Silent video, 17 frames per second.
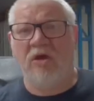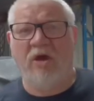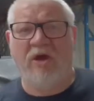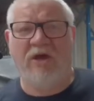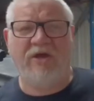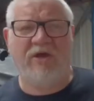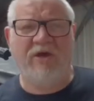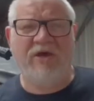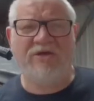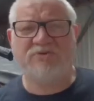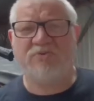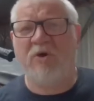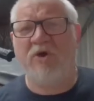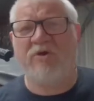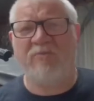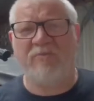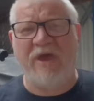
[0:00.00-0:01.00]
Hi guys,
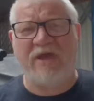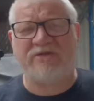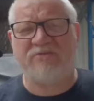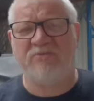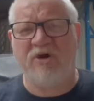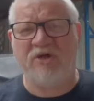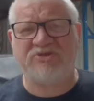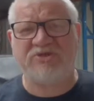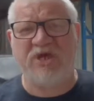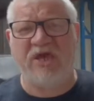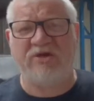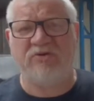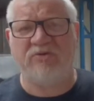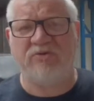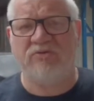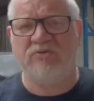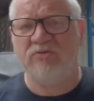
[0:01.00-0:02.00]
welcome back to my
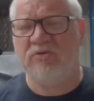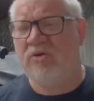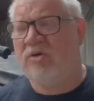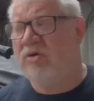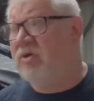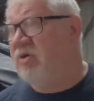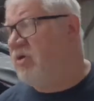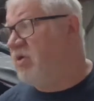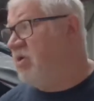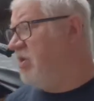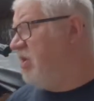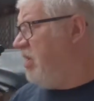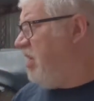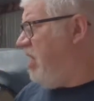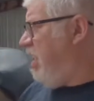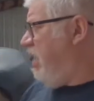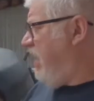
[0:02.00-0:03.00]
channel.
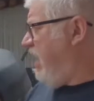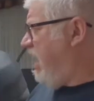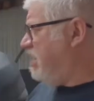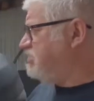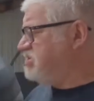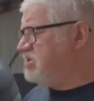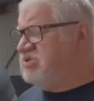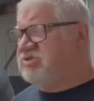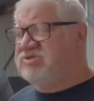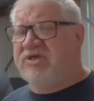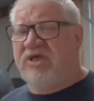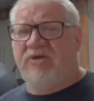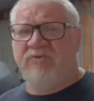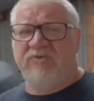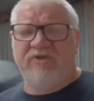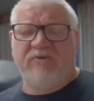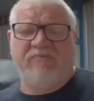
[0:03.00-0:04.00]
As you can
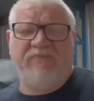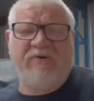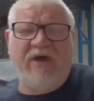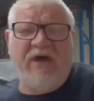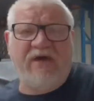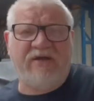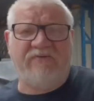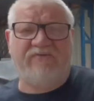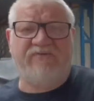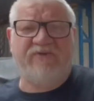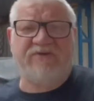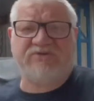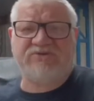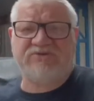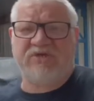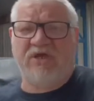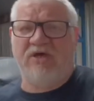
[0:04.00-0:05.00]
see, with a part of
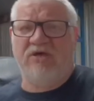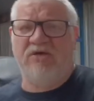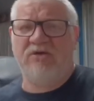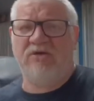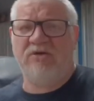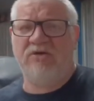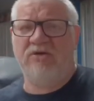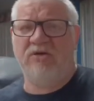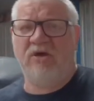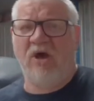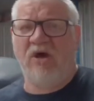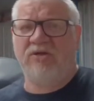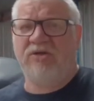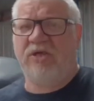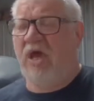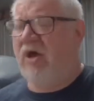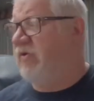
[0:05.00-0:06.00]
this
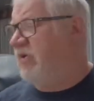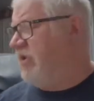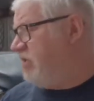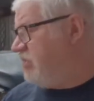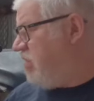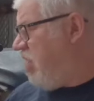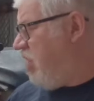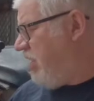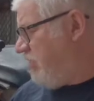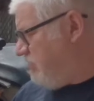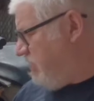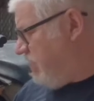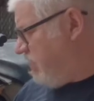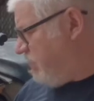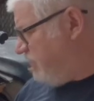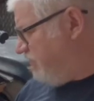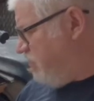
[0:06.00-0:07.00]
ongoing
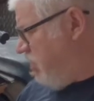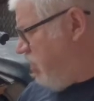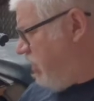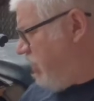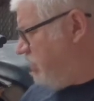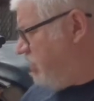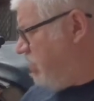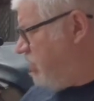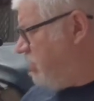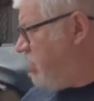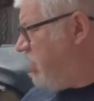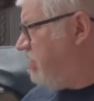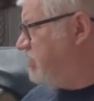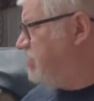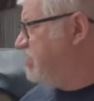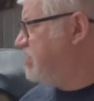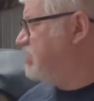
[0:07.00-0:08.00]
nightmare of mine, I'm
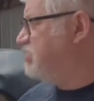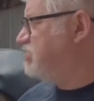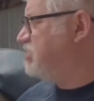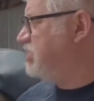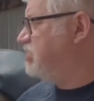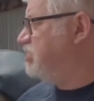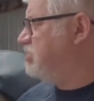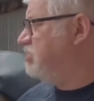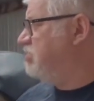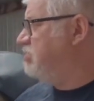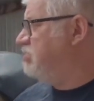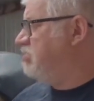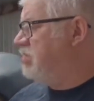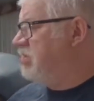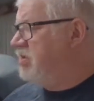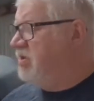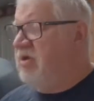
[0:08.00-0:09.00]
going to continue
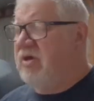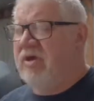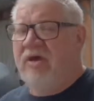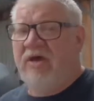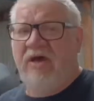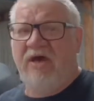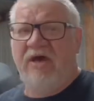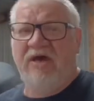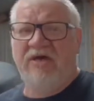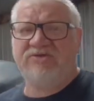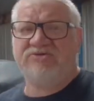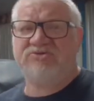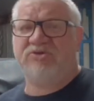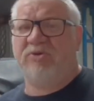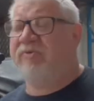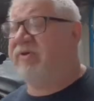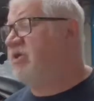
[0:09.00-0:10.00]

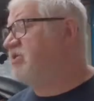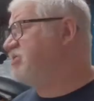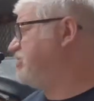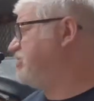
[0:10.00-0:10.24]
stripping it